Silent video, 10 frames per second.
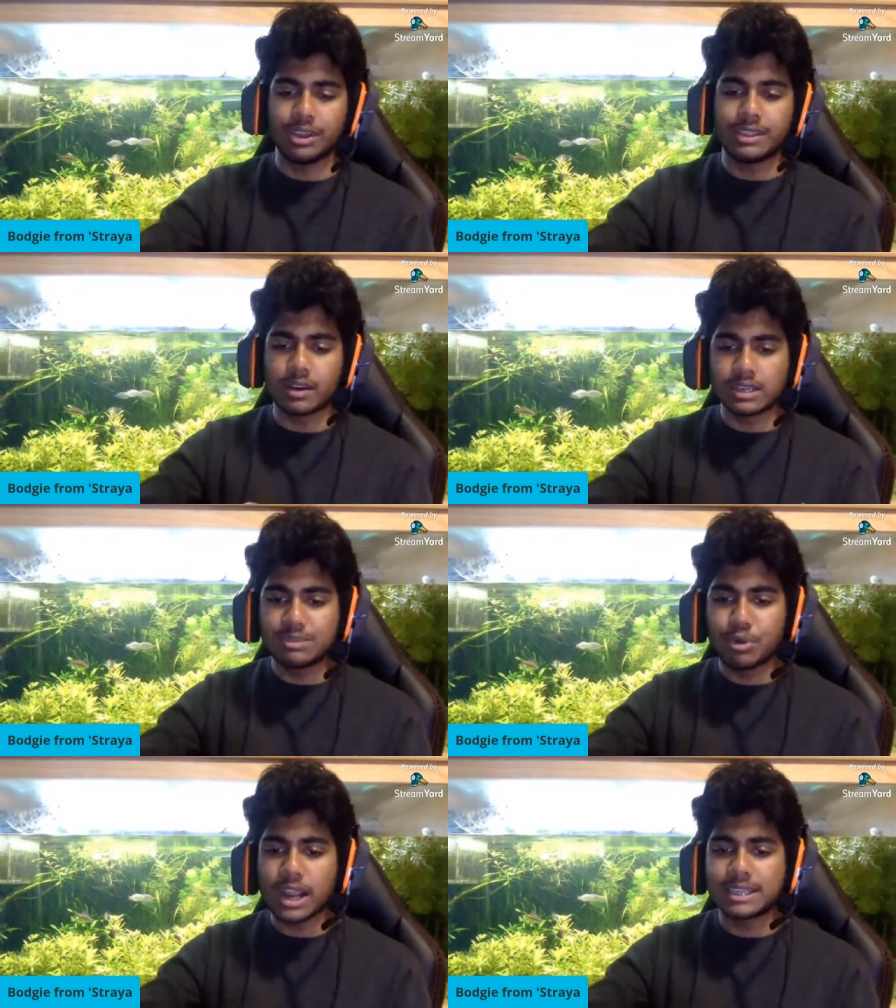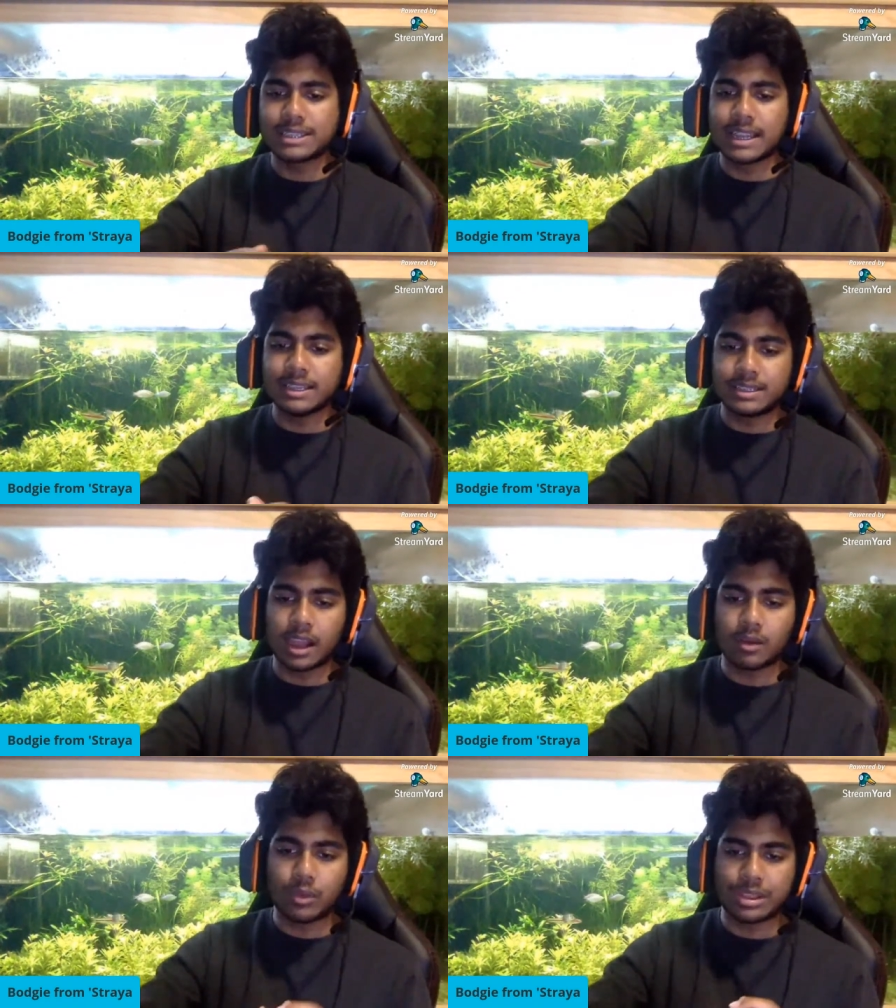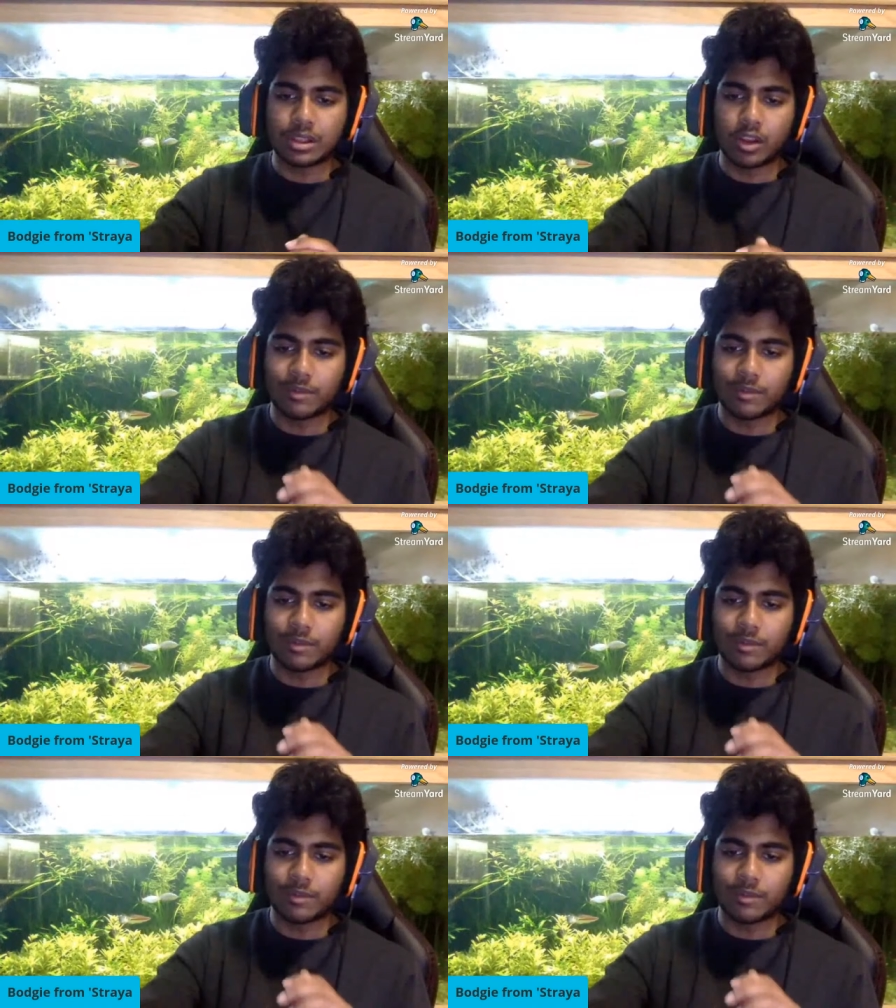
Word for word: There is a practice that is done with a lot